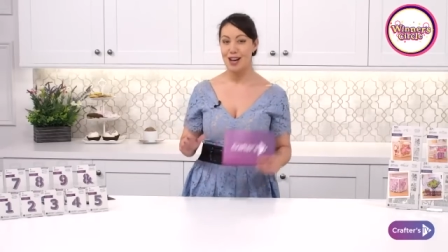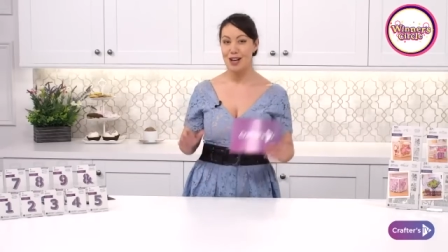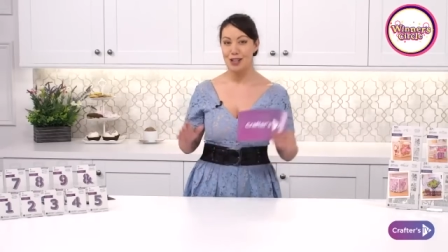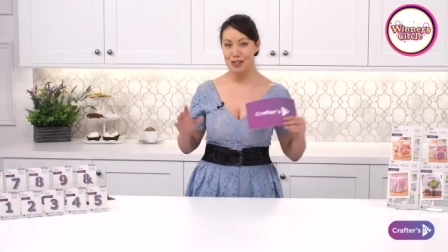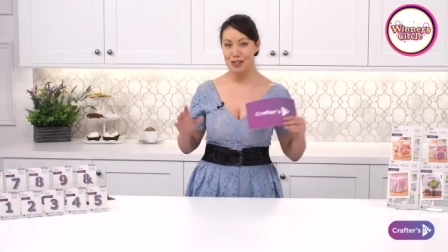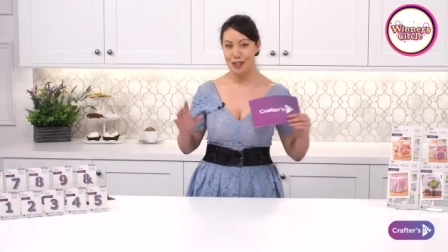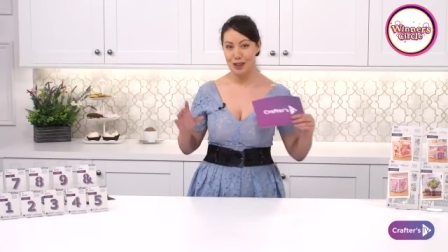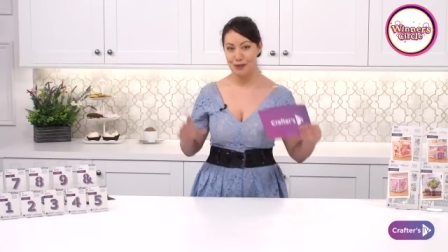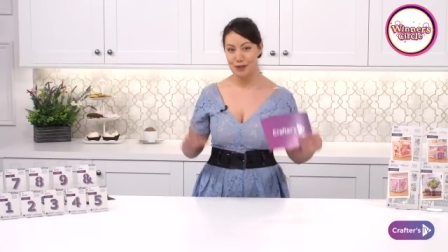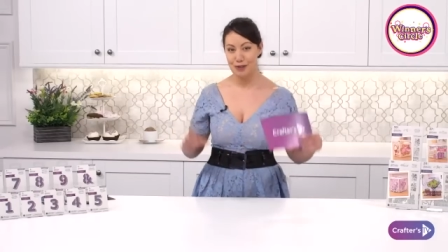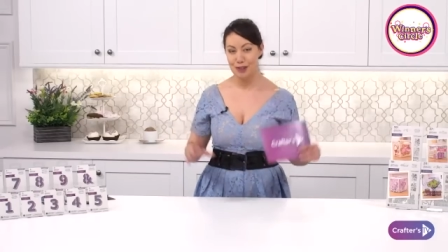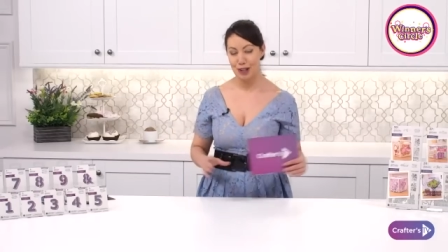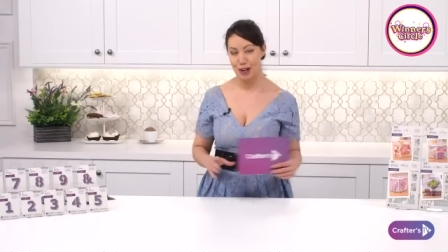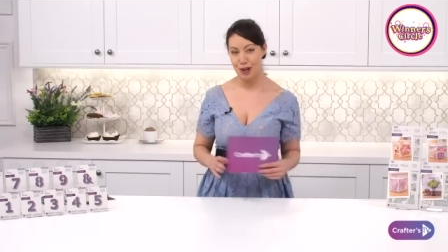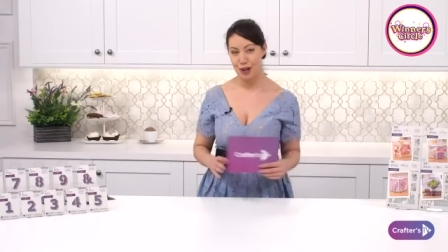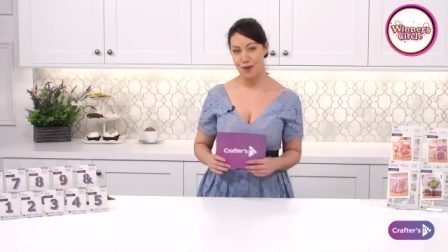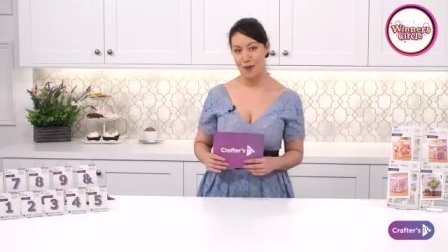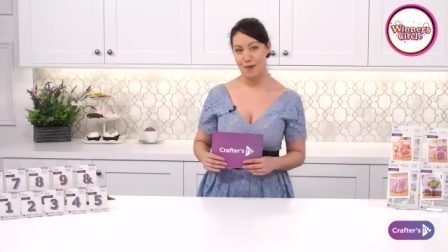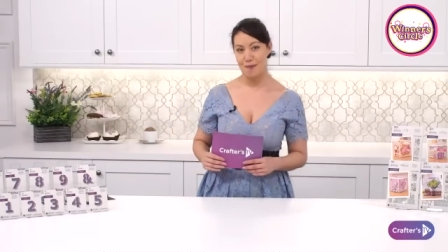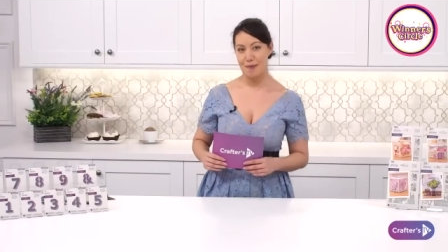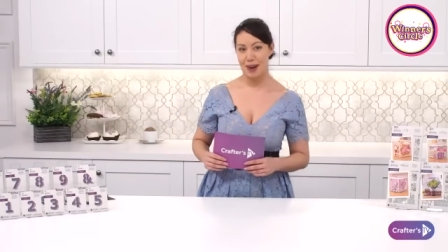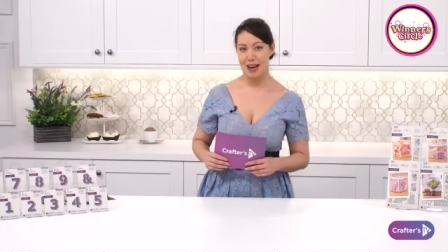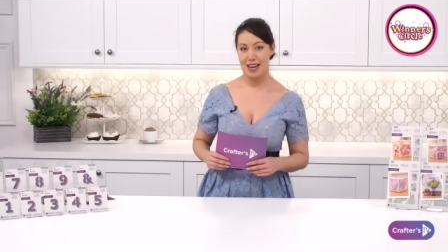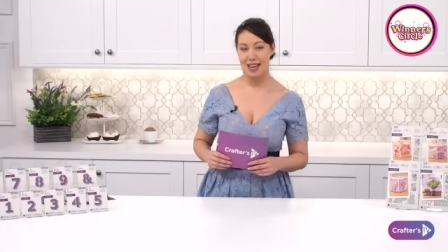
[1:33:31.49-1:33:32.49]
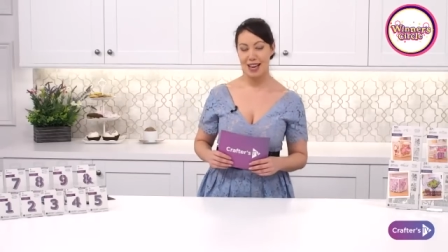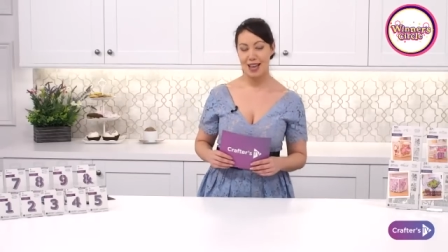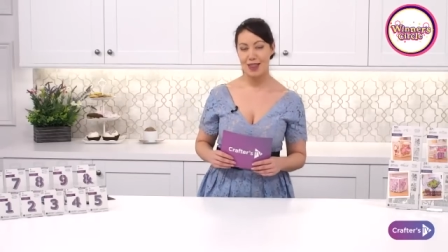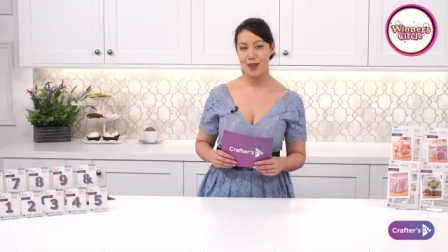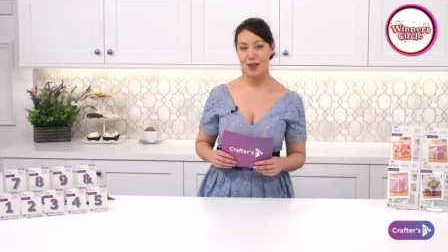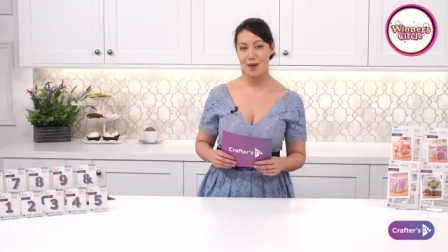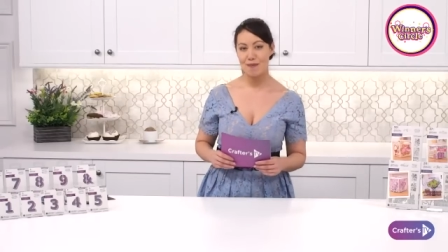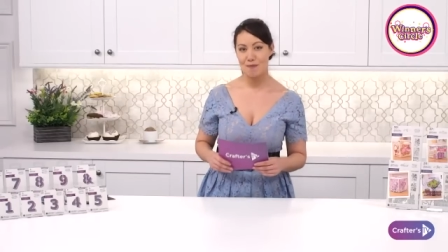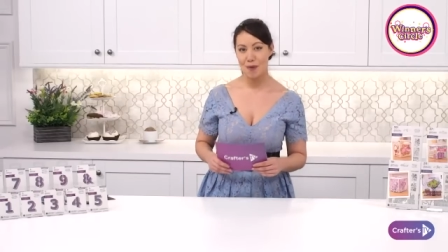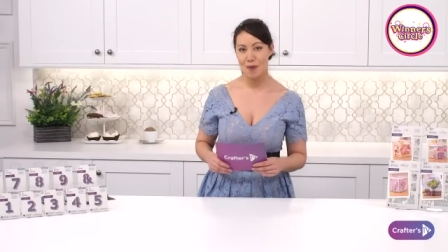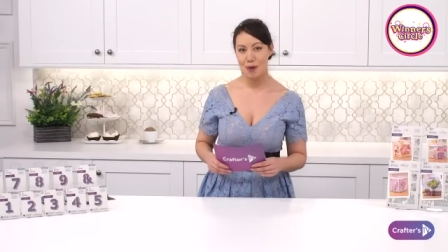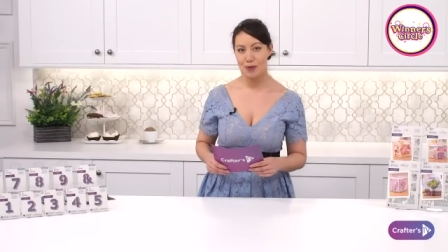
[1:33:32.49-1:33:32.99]
So do make
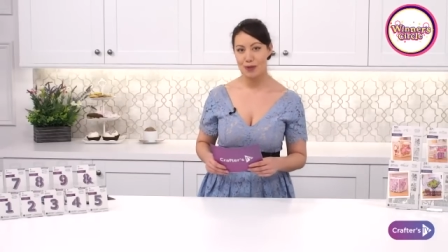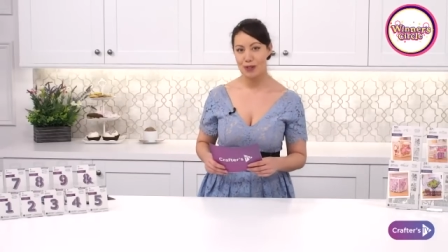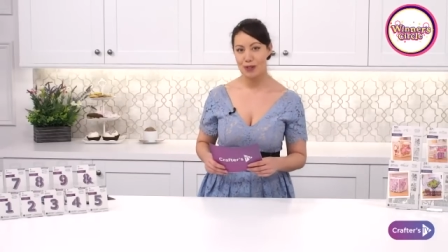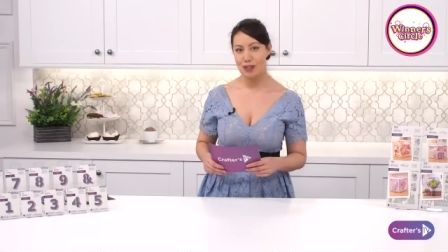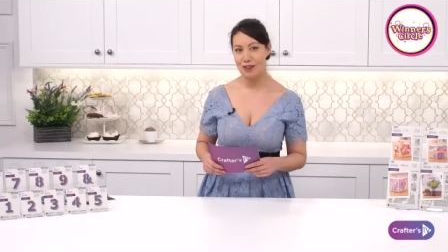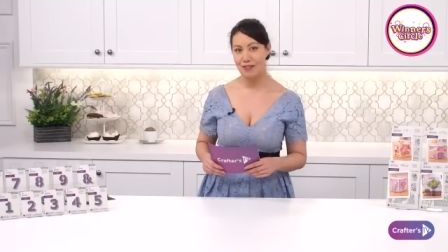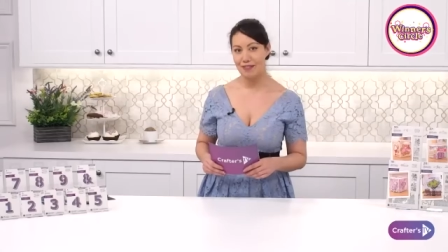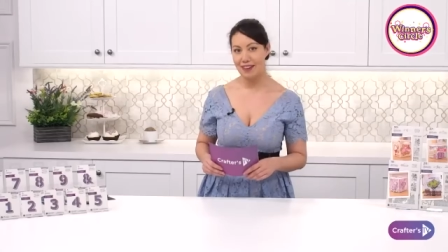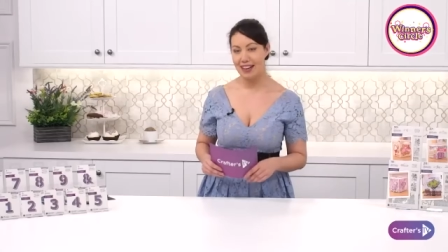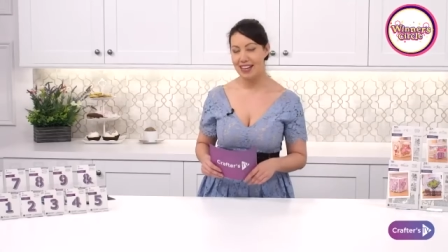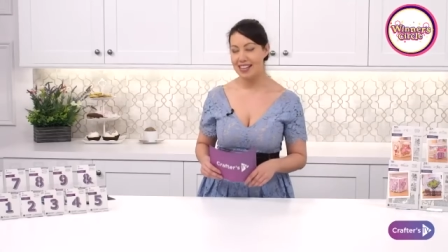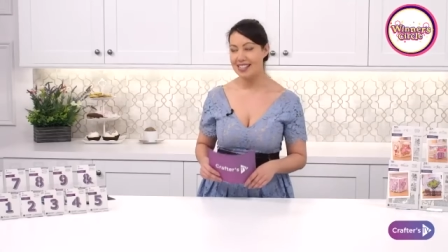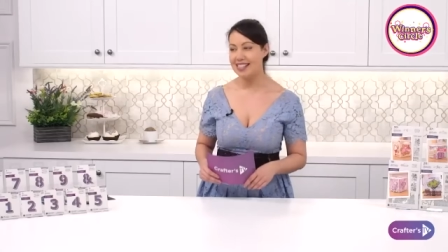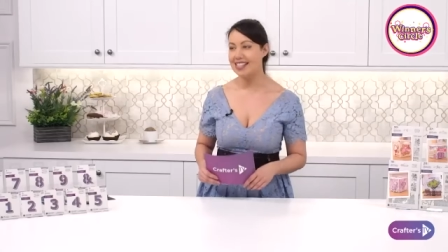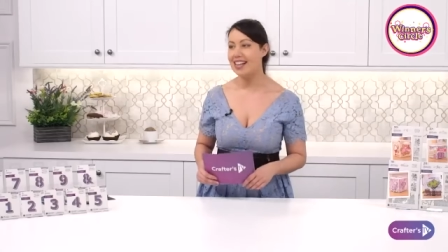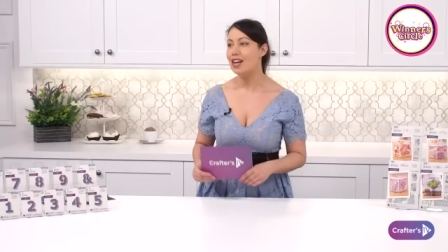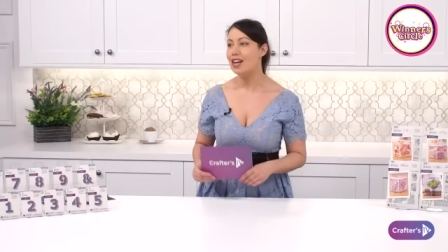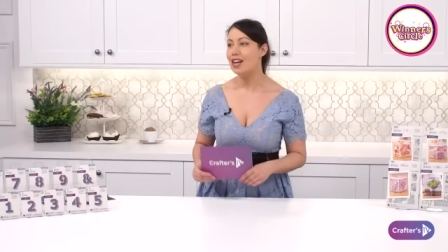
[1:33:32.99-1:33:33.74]
the most of it.